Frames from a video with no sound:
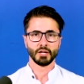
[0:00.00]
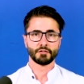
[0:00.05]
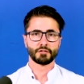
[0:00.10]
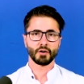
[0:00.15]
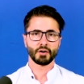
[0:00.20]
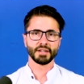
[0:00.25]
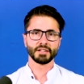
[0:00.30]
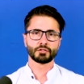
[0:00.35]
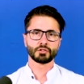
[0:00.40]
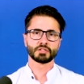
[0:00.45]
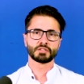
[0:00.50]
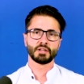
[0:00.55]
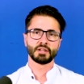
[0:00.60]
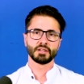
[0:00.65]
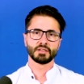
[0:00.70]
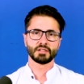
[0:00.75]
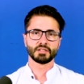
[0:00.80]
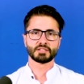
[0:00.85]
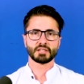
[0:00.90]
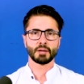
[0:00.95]
If you're interested
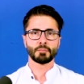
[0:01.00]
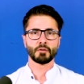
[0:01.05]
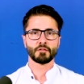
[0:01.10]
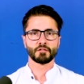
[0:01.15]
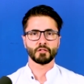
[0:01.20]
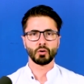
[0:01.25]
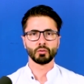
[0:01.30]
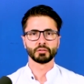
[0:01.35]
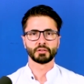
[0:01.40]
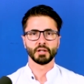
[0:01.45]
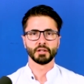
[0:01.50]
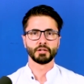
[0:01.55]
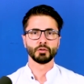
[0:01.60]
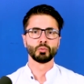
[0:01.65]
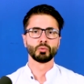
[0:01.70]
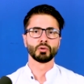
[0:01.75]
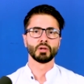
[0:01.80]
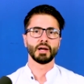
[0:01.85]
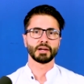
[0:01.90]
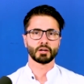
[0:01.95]
in this type of content,
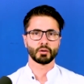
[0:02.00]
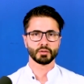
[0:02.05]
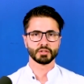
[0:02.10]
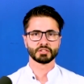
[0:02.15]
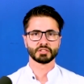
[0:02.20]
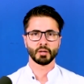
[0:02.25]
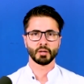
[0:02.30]
you would like our